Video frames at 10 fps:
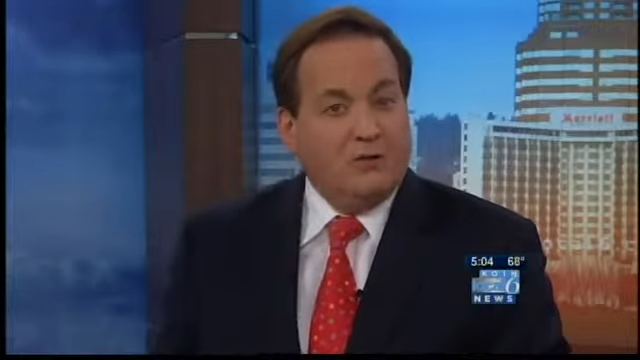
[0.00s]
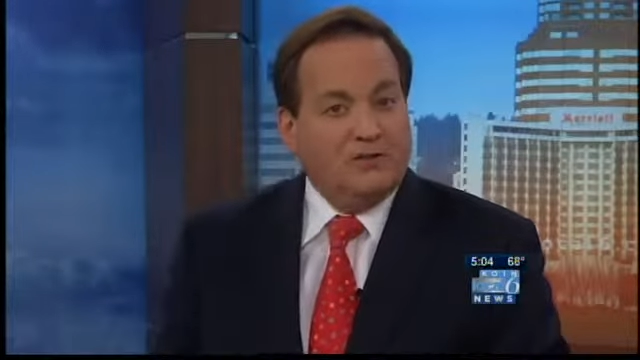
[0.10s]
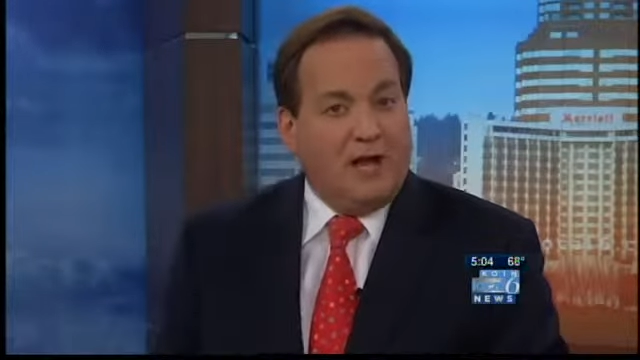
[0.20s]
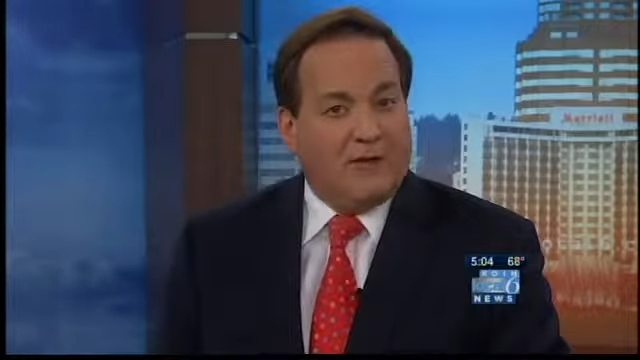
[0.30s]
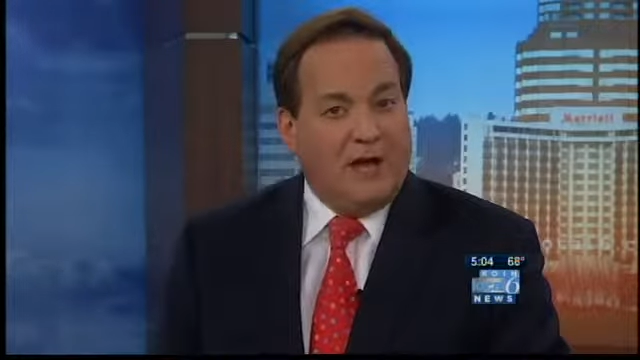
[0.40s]

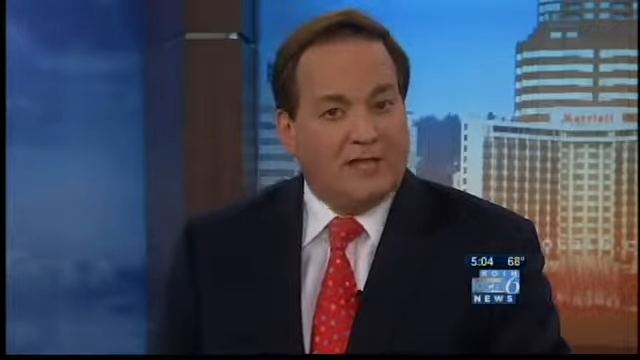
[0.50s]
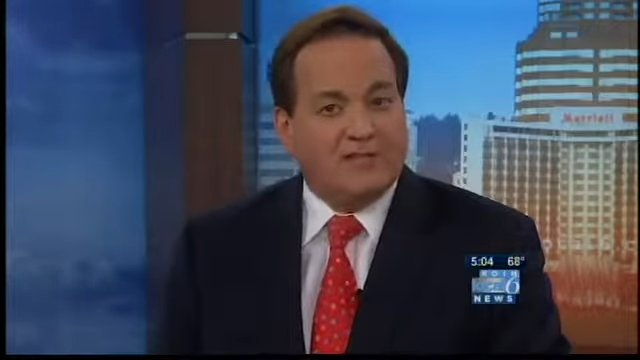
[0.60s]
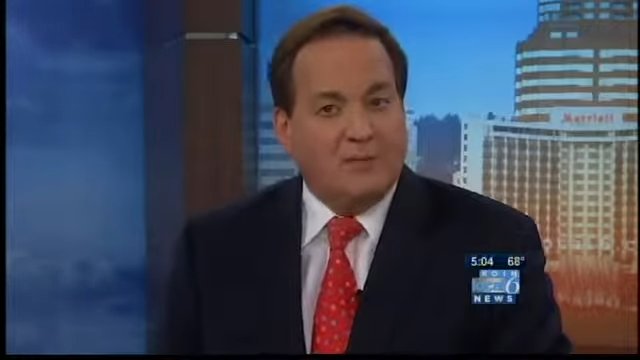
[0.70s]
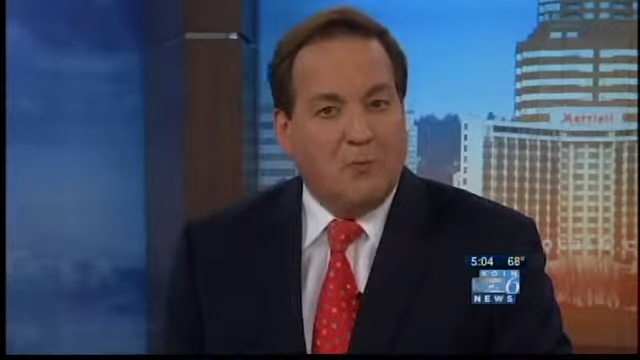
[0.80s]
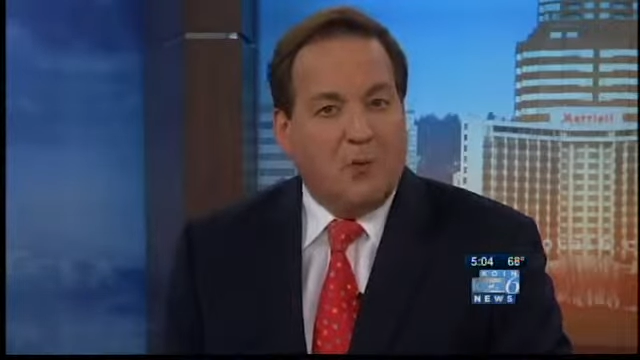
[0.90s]
Town has
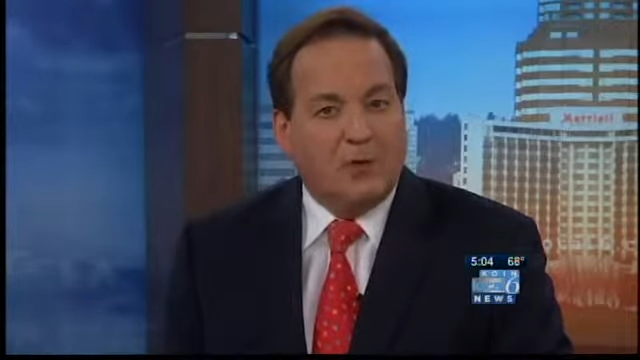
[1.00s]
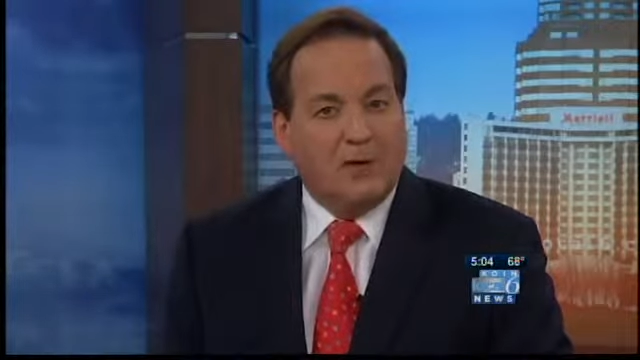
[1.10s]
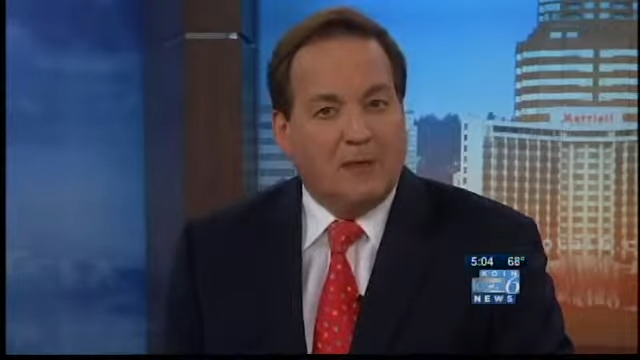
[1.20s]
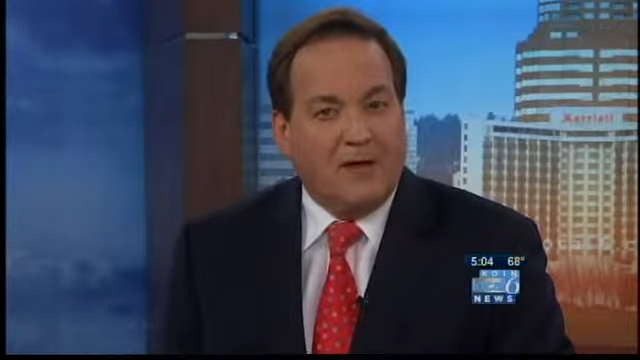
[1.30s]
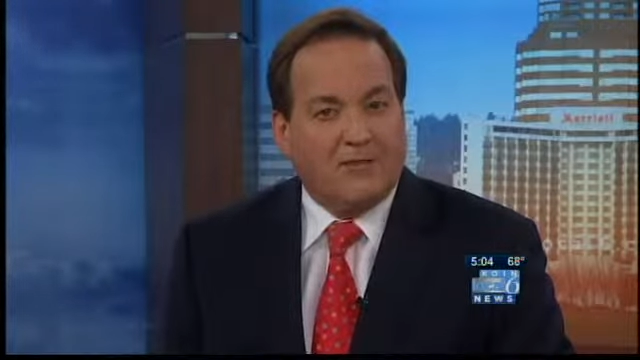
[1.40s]
some worrying
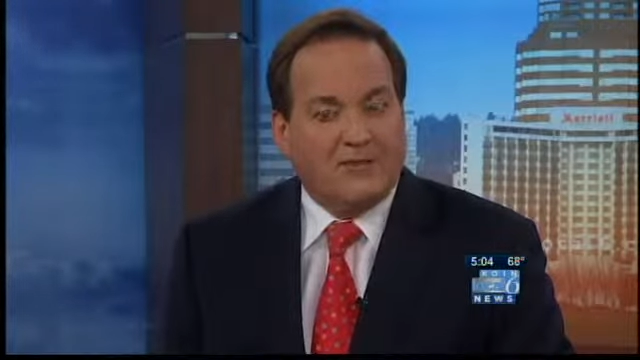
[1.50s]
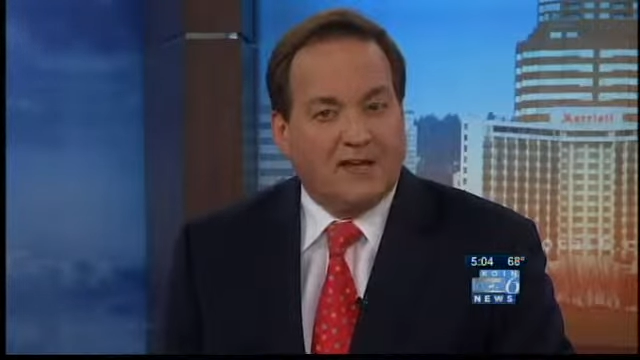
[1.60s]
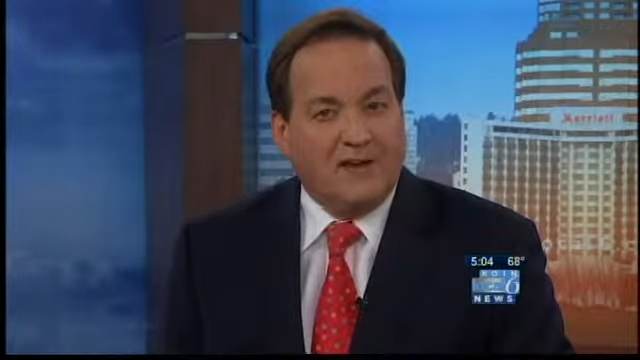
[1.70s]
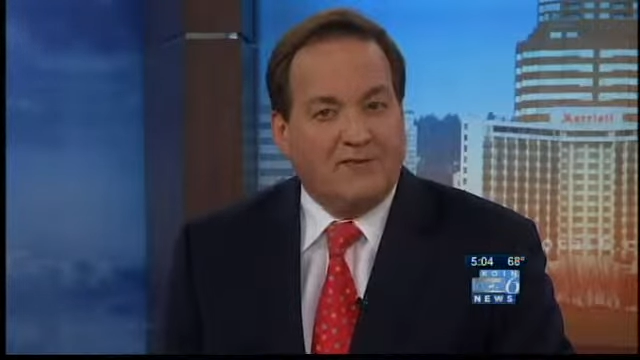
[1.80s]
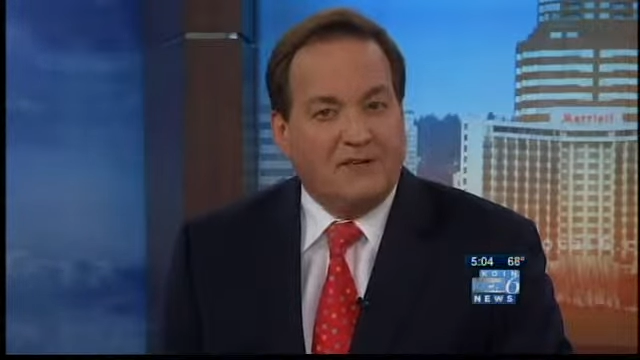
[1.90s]
about the
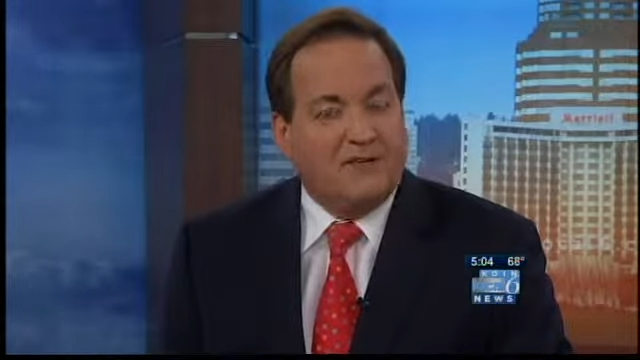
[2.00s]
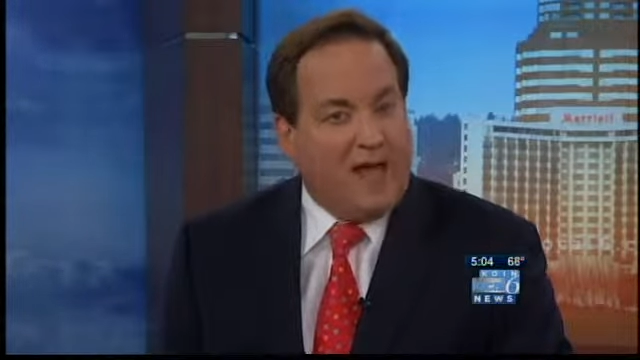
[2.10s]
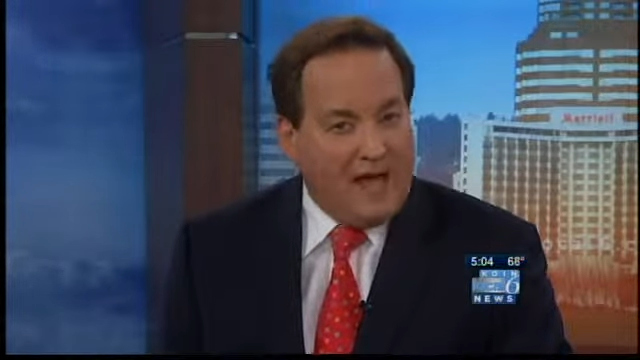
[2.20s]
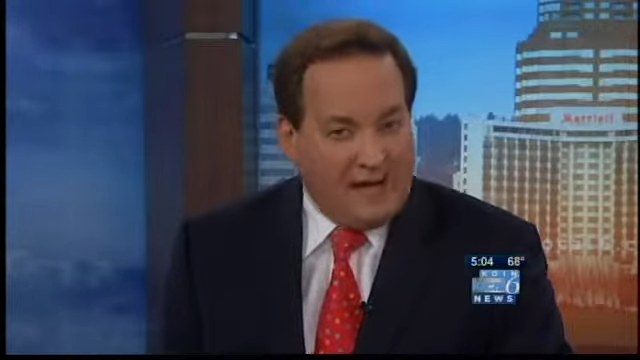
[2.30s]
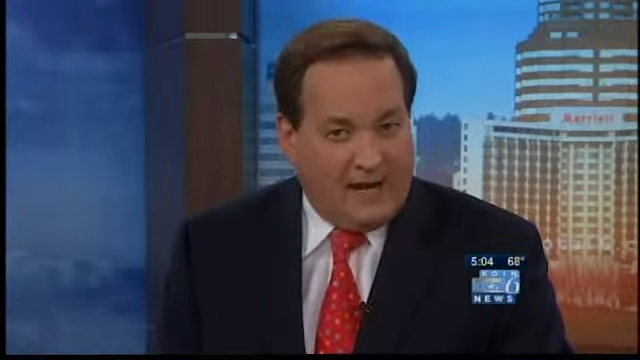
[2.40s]
safety in
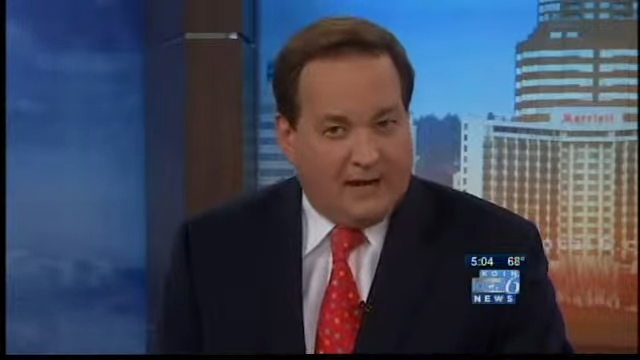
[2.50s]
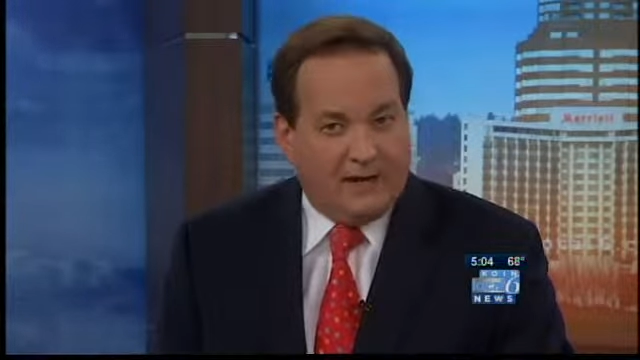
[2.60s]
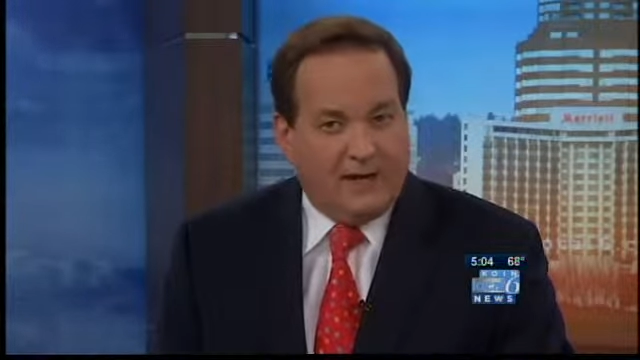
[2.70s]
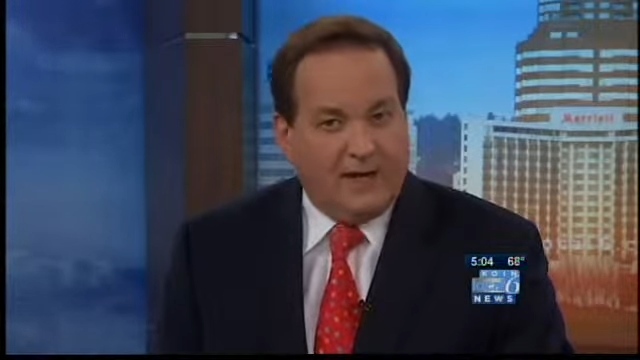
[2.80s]
that area.